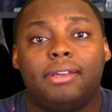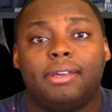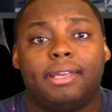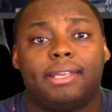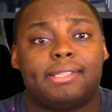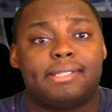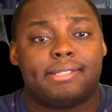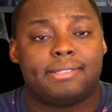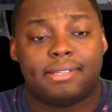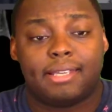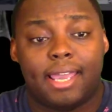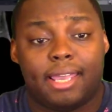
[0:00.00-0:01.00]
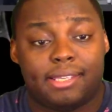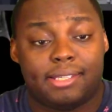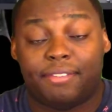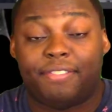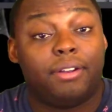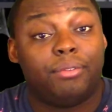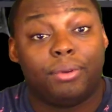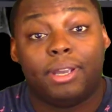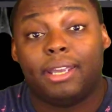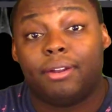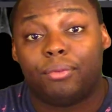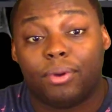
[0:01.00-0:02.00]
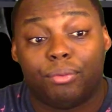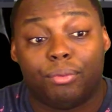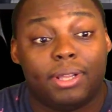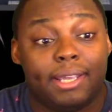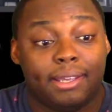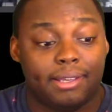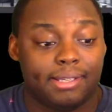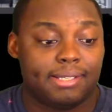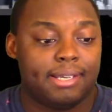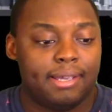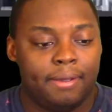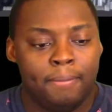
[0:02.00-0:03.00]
It's a fun read. It really is.